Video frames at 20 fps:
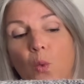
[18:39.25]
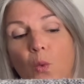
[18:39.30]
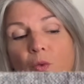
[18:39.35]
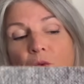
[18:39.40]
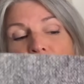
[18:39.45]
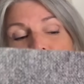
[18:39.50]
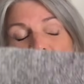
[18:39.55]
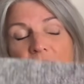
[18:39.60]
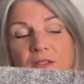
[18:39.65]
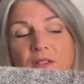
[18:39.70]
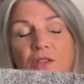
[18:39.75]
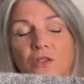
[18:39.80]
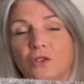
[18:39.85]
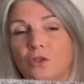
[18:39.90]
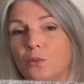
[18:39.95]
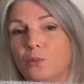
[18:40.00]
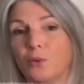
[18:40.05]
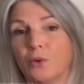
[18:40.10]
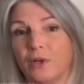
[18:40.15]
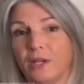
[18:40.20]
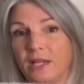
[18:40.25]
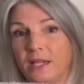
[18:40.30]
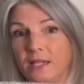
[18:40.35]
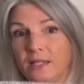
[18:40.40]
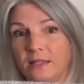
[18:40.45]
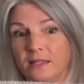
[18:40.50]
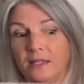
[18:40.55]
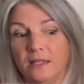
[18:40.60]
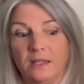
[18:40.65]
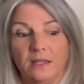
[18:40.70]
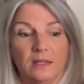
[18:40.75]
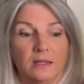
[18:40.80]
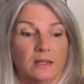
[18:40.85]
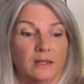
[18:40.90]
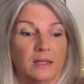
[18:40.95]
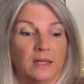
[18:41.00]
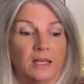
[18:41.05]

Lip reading: This is super easy.